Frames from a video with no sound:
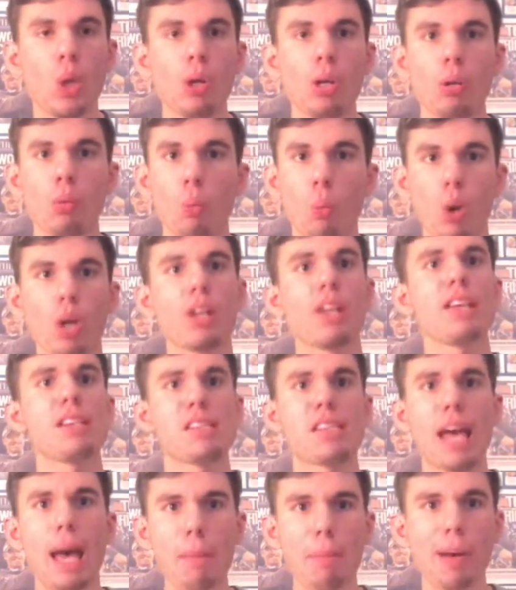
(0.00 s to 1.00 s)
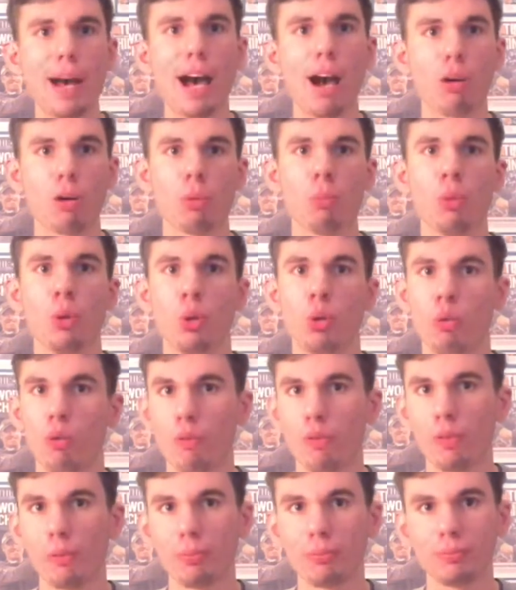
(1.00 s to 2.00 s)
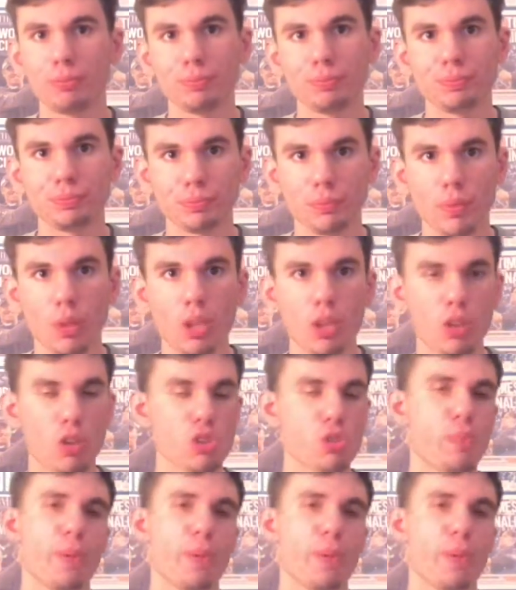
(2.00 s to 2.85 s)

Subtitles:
And what is that power move? There's